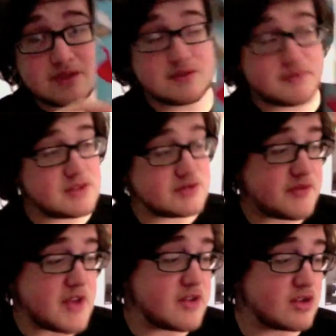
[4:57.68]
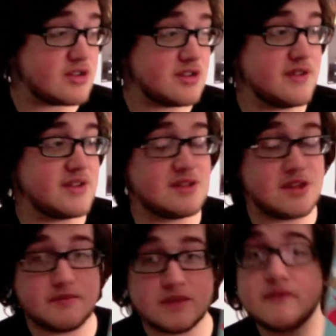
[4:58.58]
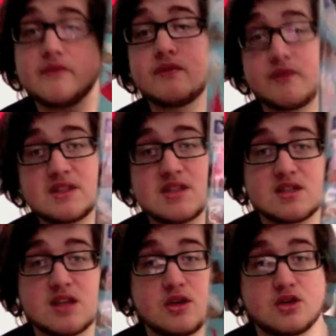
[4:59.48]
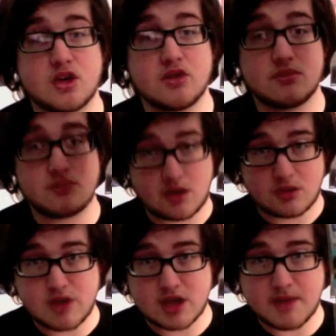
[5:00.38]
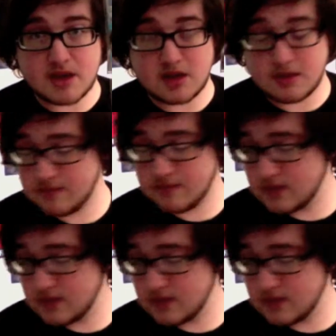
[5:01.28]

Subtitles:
it's a very good cover, and fantastic issue. I'll recommend it.